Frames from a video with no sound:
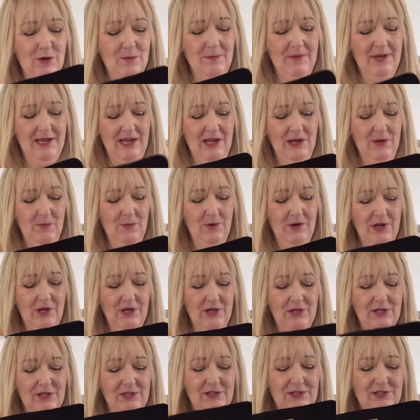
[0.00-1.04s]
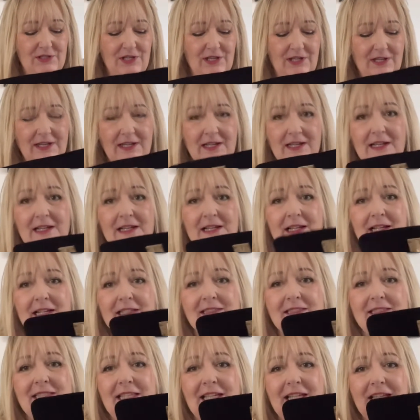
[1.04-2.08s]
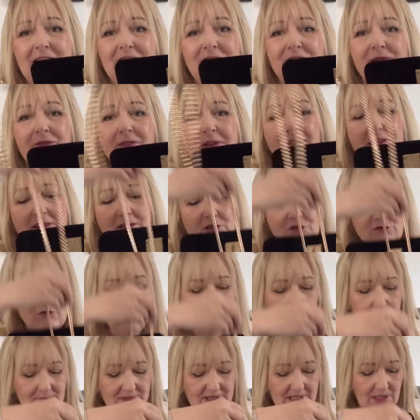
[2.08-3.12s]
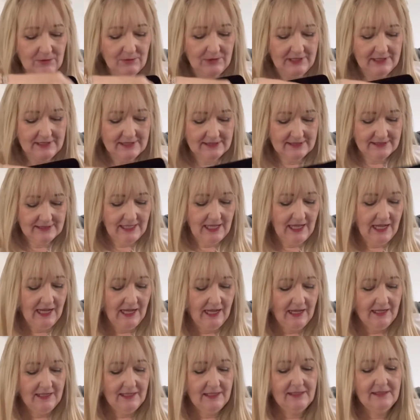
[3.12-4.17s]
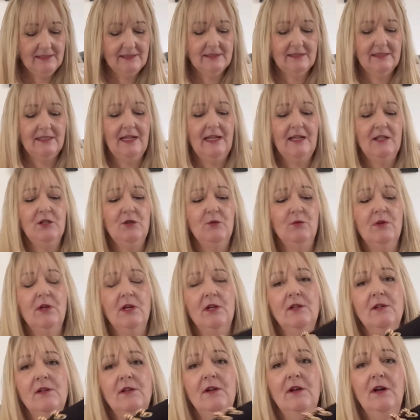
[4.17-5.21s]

My way. See, I can feed the strap down inside and you can